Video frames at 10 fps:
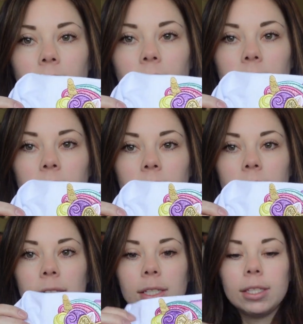and
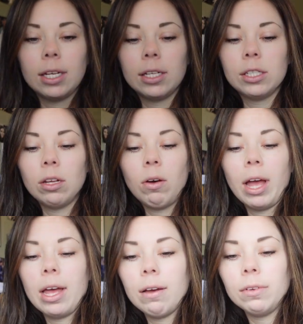this, so I
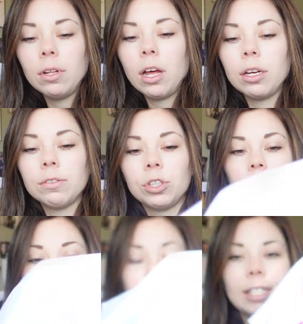have a lot of
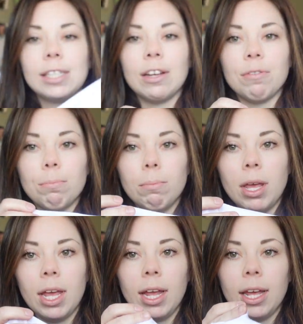shirts and stuff
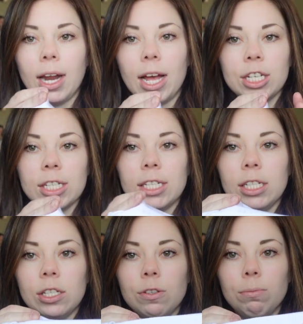made. I just
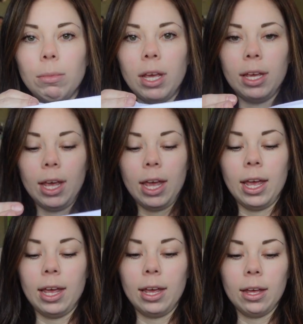need to make
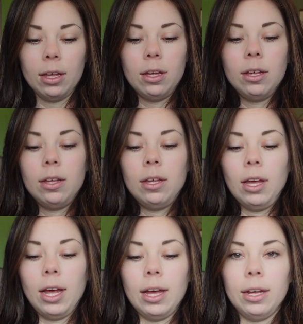a,
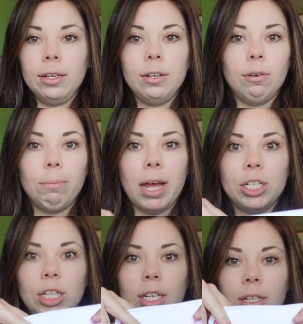uh, you know,
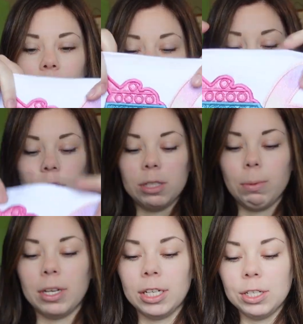matching and
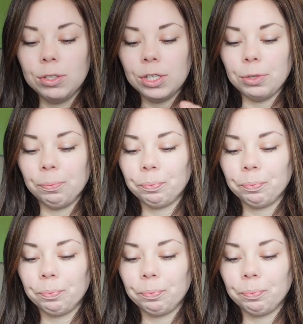corresponding tutu.